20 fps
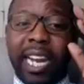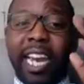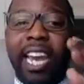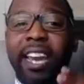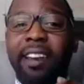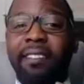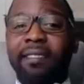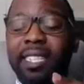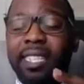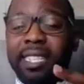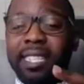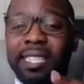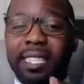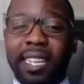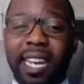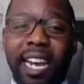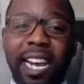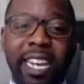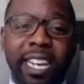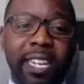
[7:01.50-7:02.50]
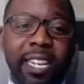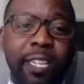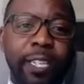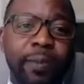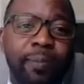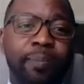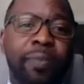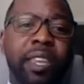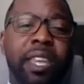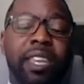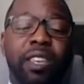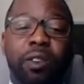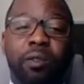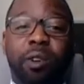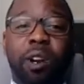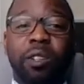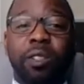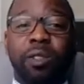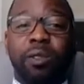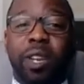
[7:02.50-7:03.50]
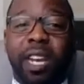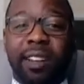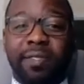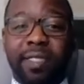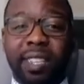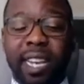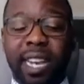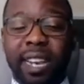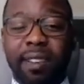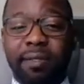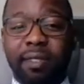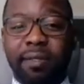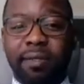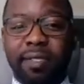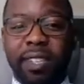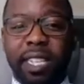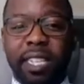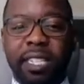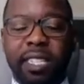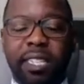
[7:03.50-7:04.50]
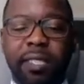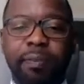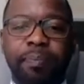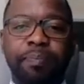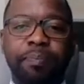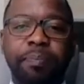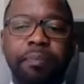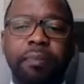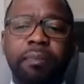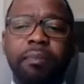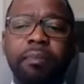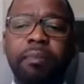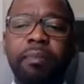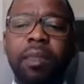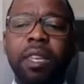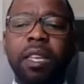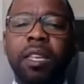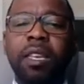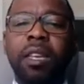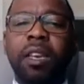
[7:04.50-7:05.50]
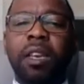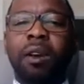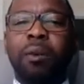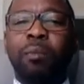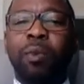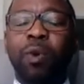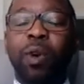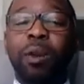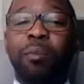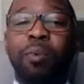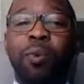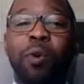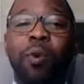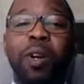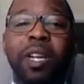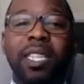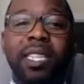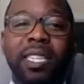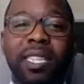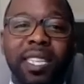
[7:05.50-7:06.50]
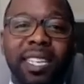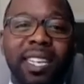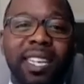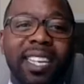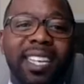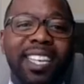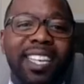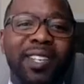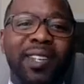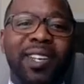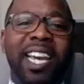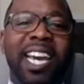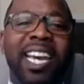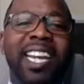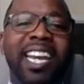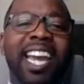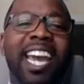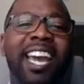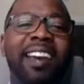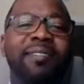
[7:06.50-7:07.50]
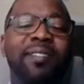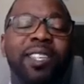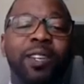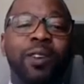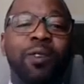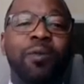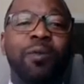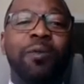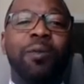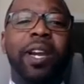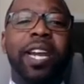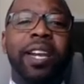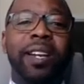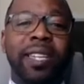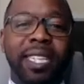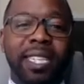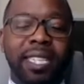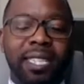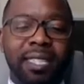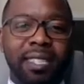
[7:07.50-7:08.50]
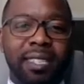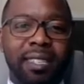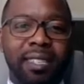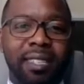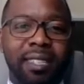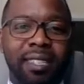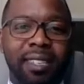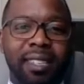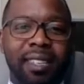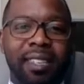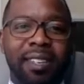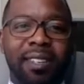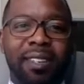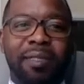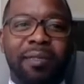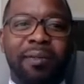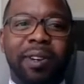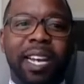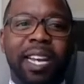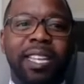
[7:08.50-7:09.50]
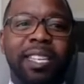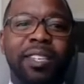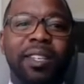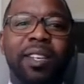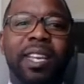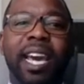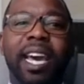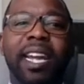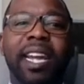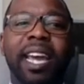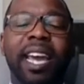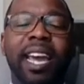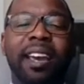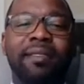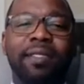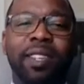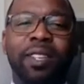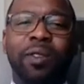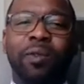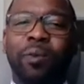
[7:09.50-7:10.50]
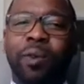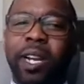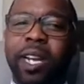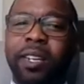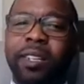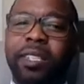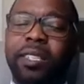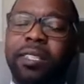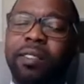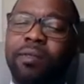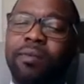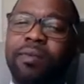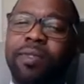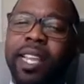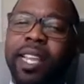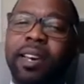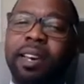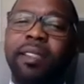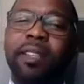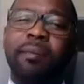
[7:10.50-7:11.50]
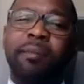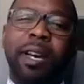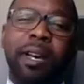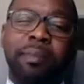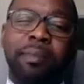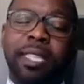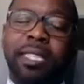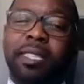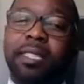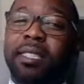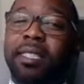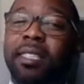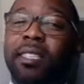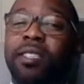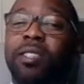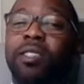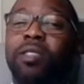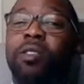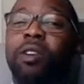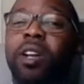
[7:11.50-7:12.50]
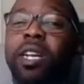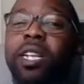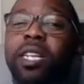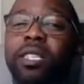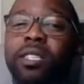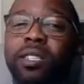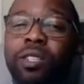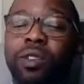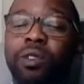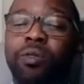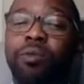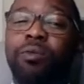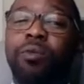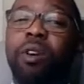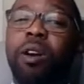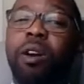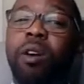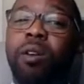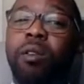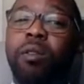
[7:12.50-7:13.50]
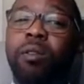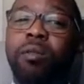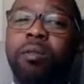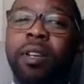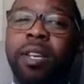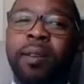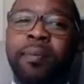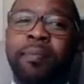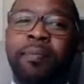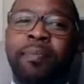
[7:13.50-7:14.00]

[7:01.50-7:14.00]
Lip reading: to have the desire. You also have to have the vision. More importantly, you got to have the awareness, right? You got to have the awareness of, now that my business is starting to grow,